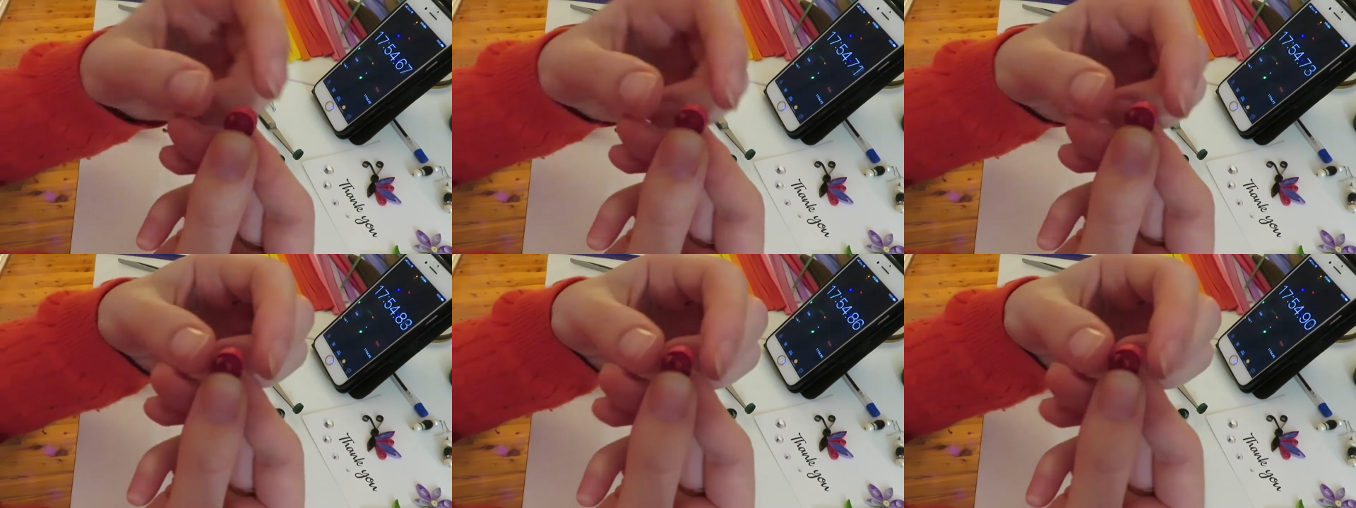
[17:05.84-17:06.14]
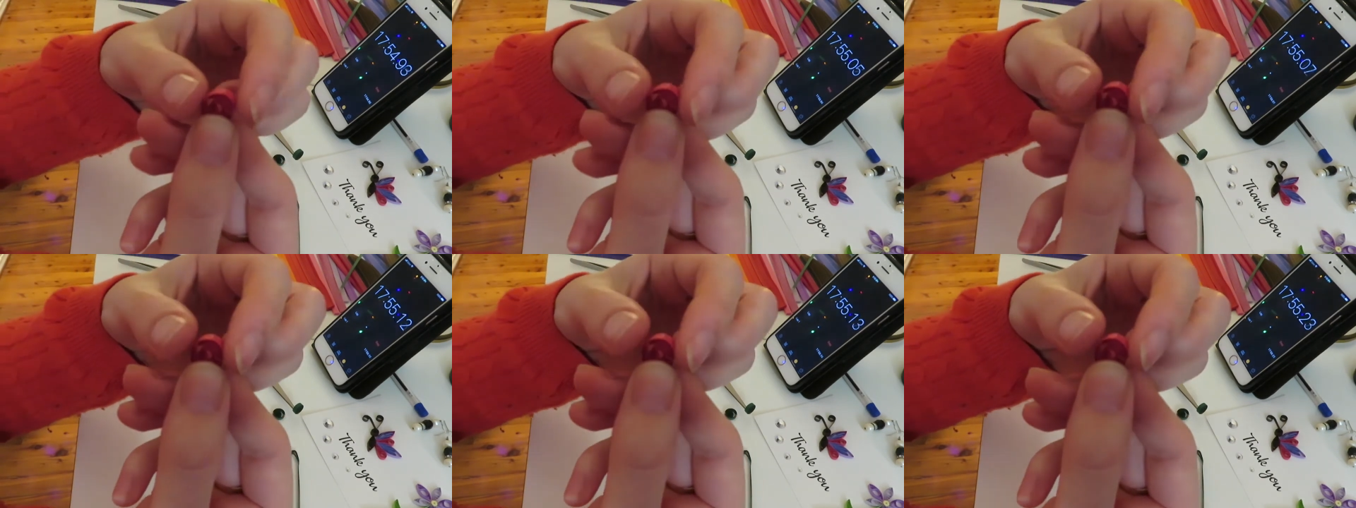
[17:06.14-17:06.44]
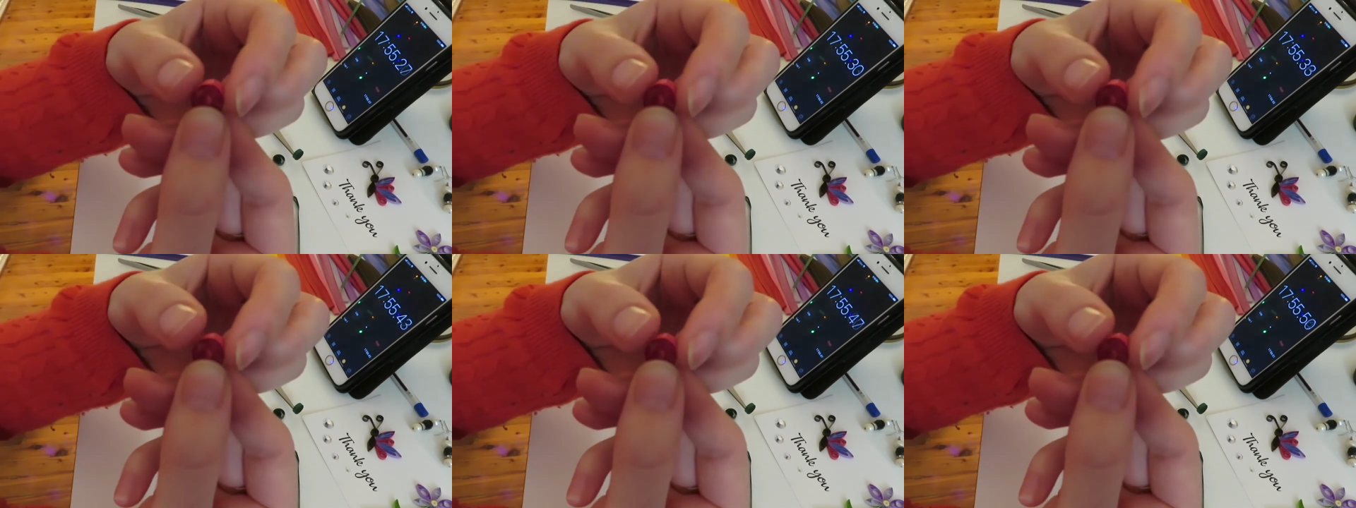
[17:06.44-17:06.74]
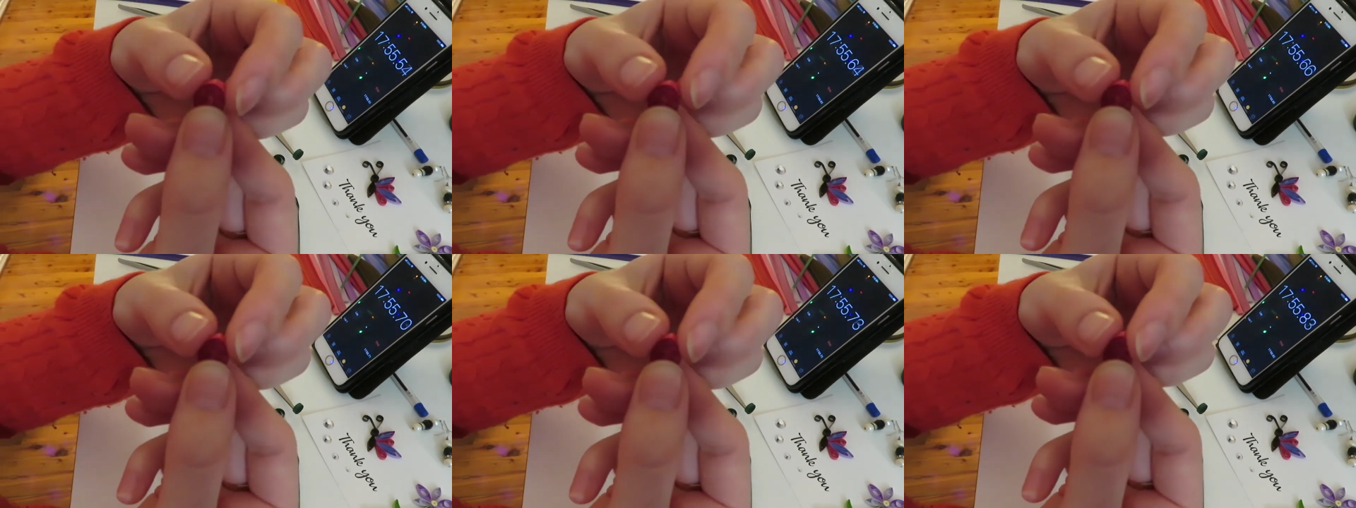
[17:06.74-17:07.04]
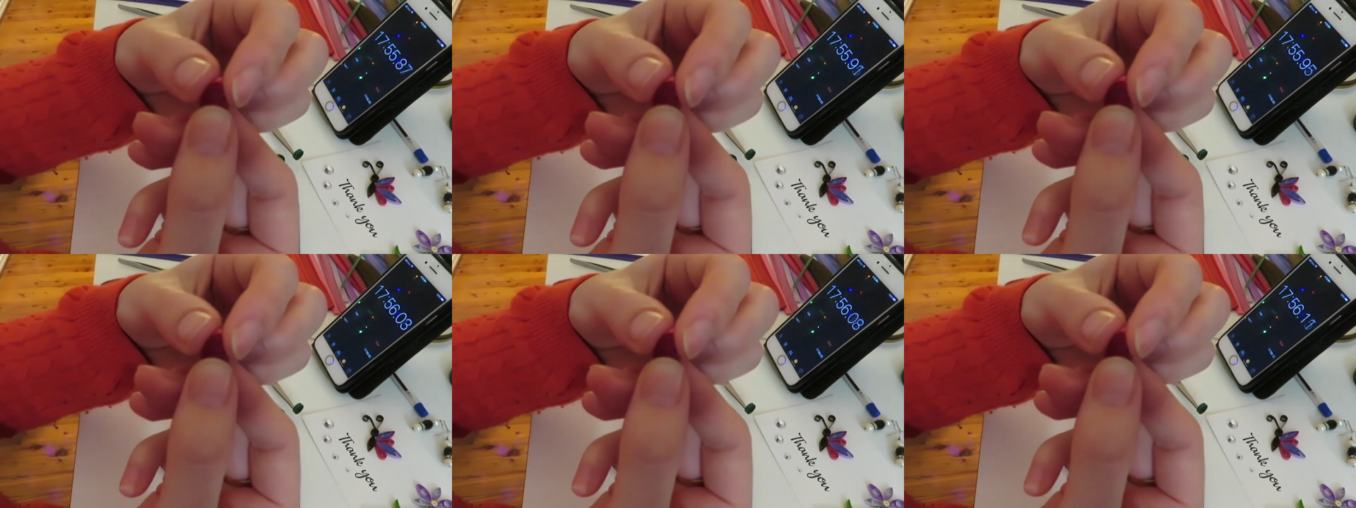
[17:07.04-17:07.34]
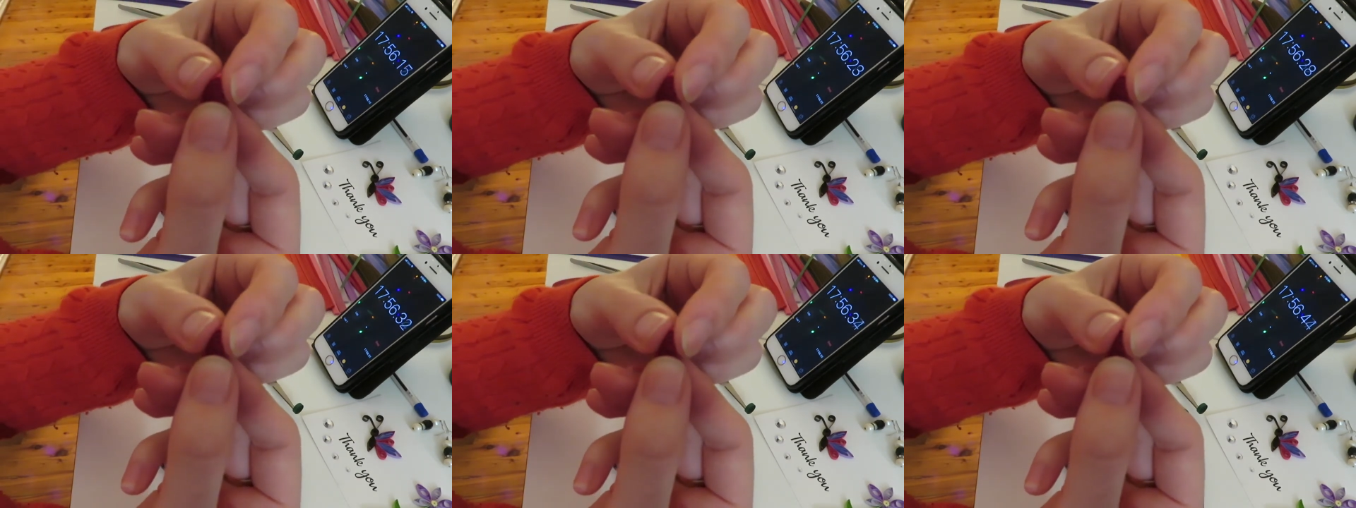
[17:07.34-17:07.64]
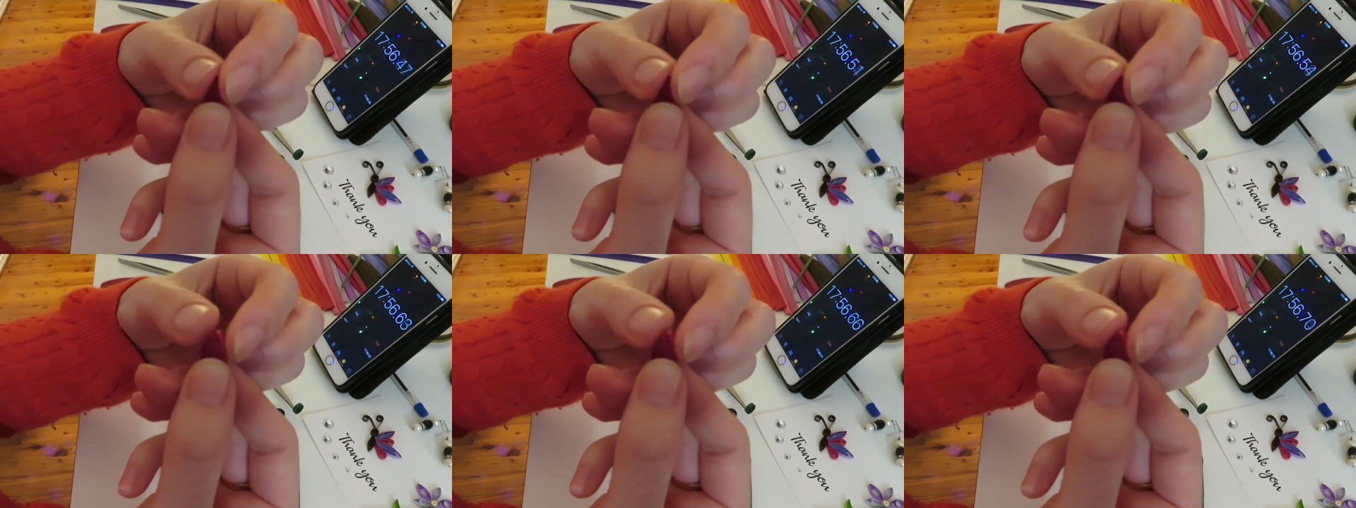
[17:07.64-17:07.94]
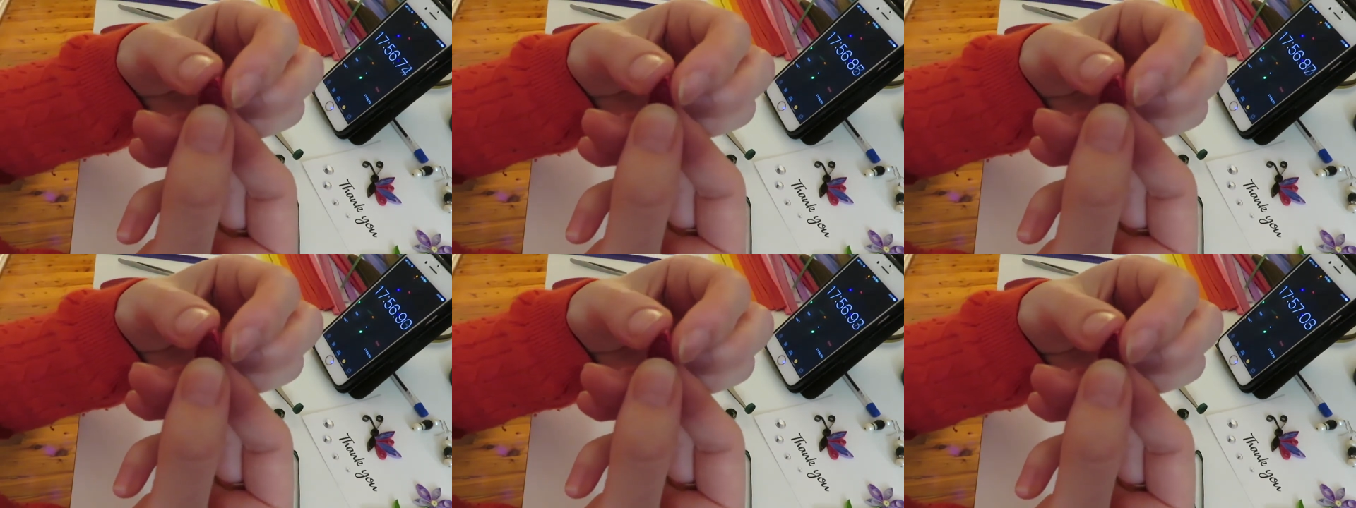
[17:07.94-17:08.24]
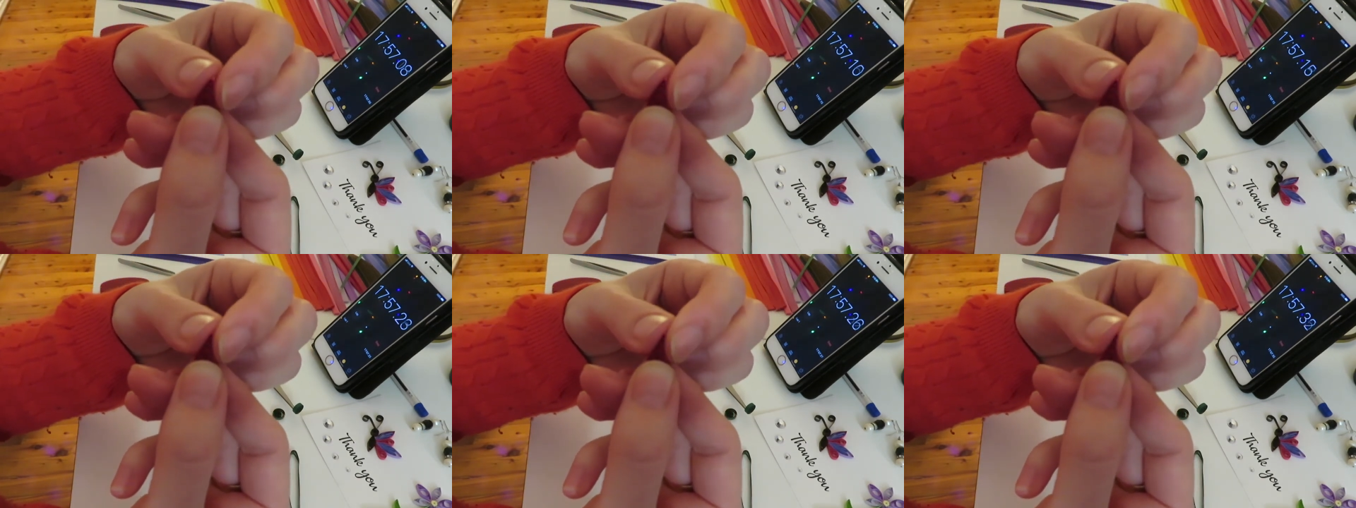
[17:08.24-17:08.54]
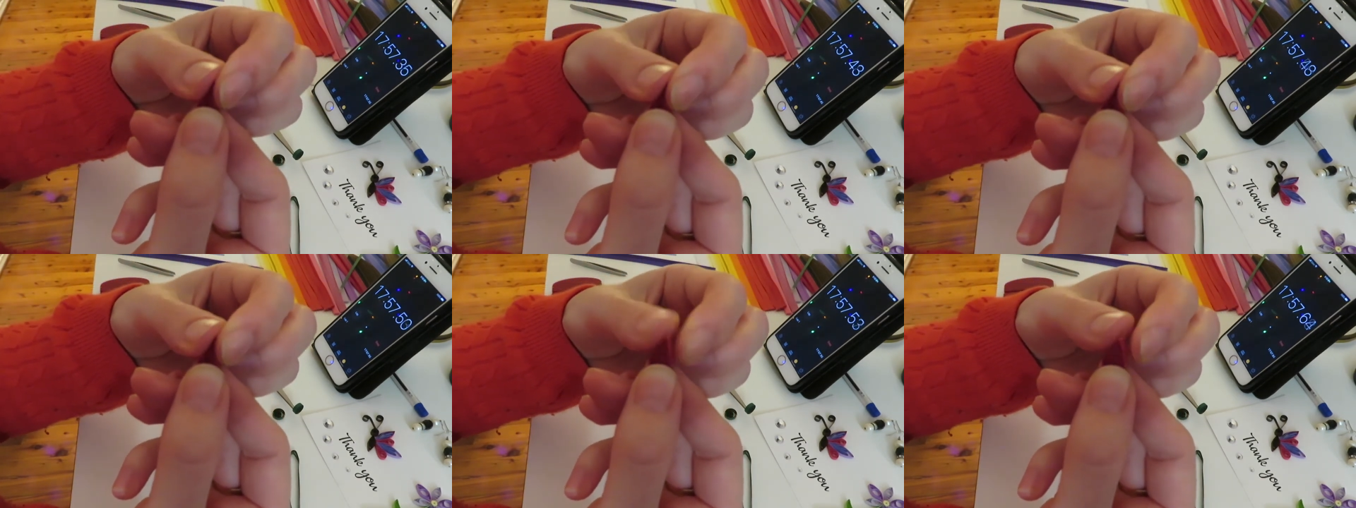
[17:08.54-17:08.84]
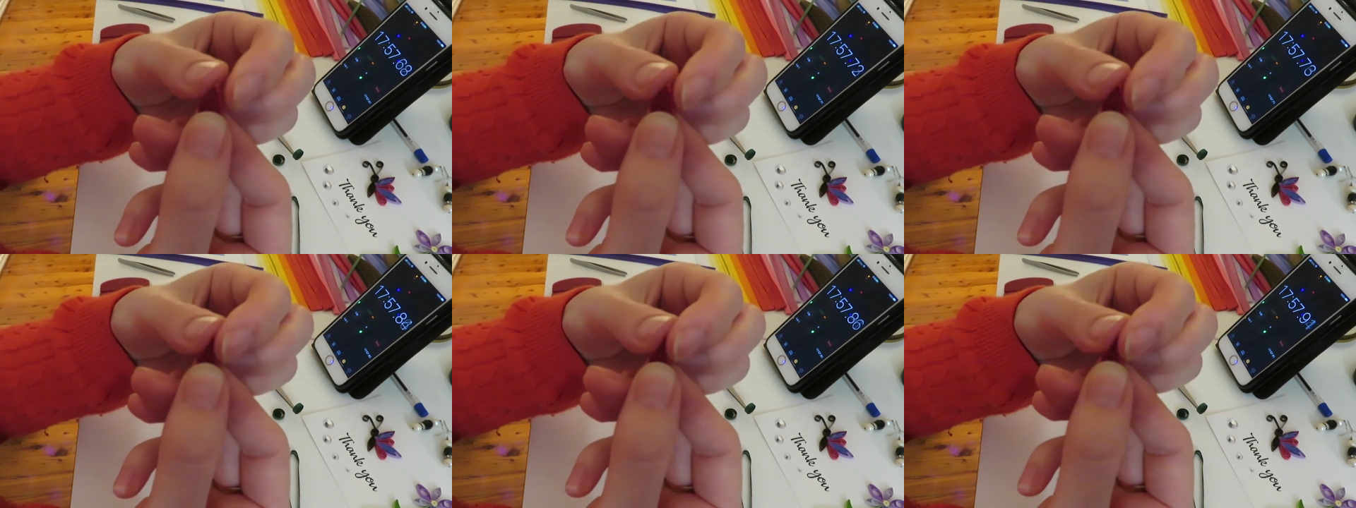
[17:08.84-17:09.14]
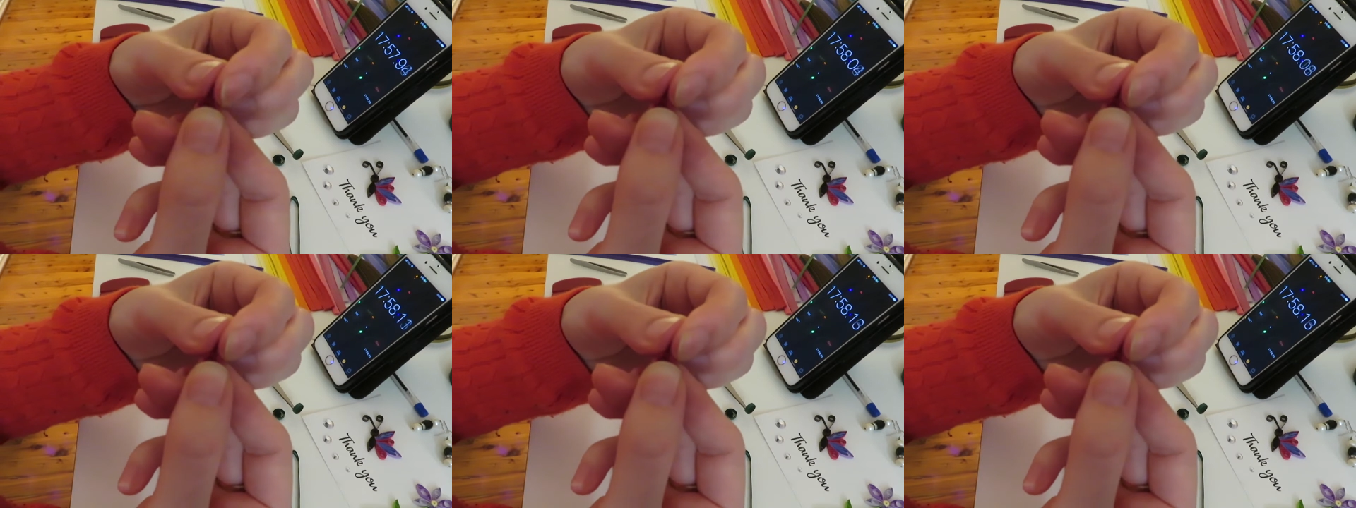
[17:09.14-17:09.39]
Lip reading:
No face is visible, so there are no lips to read.